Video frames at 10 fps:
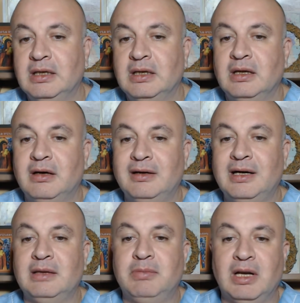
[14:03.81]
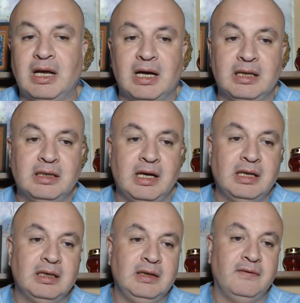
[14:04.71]
red blood,
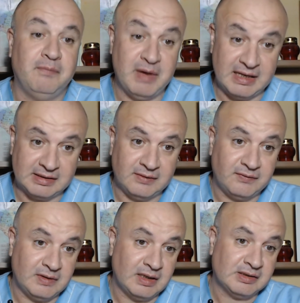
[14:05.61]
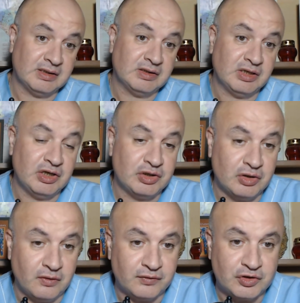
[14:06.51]
and if massive, a sensation
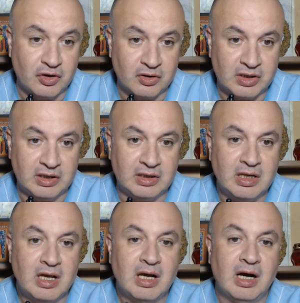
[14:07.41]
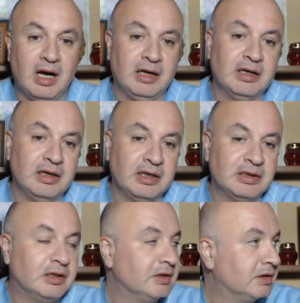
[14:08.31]
of choking are
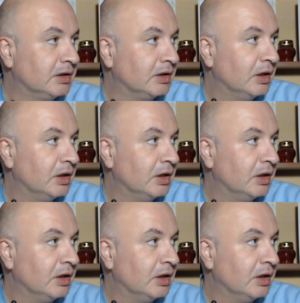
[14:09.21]
characteristic